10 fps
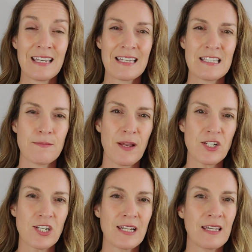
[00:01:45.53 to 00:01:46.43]

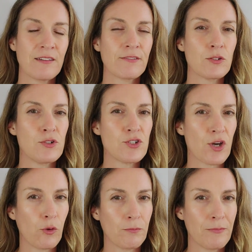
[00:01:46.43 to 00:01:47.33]
especially if you
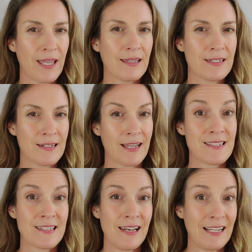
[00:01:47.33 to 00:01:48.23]
don't make it in
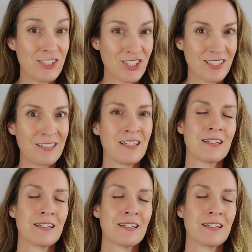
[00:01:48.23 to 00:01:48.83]
isolation.